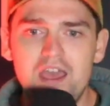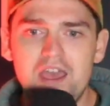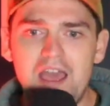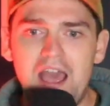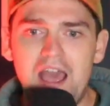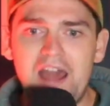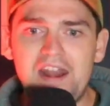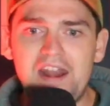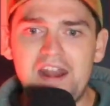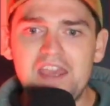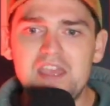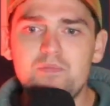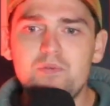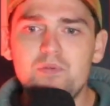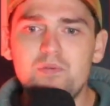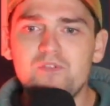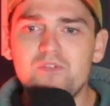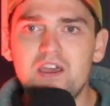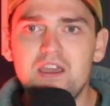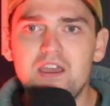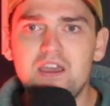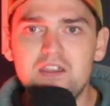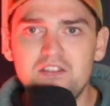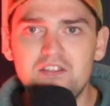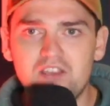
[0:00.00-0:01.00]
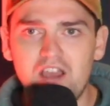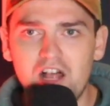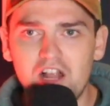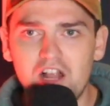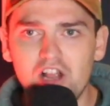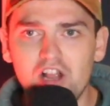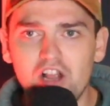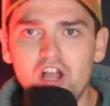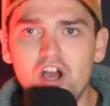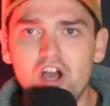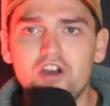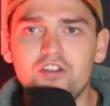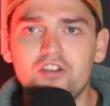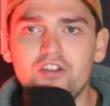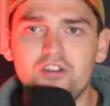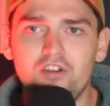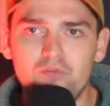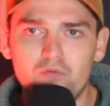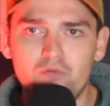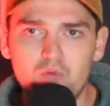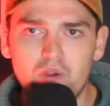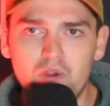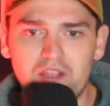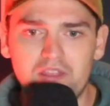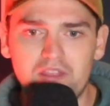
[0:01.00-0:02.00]
and he provides a lot of
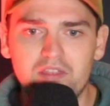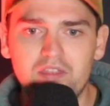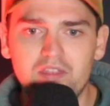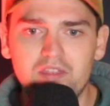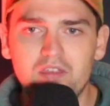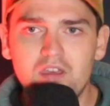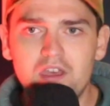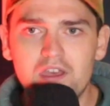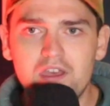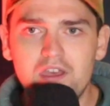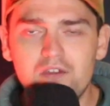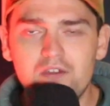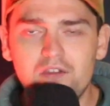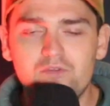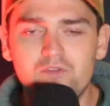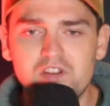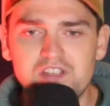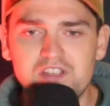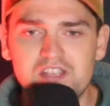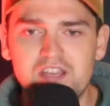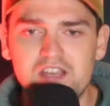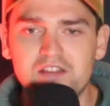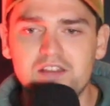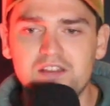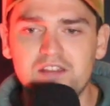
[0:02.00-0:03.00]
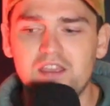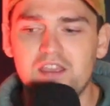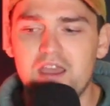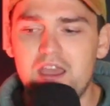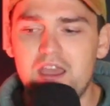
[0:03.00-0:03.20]
width for Celtic.